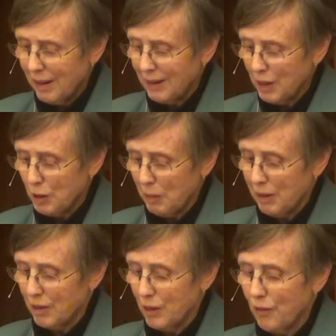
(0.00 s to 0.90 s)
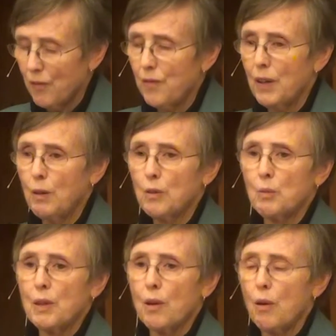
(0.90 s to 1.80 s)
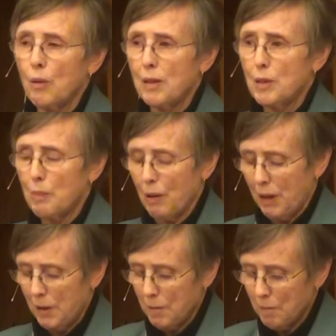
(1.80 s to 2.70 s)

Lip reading: Elizabeth is filled with the Holy Spirit.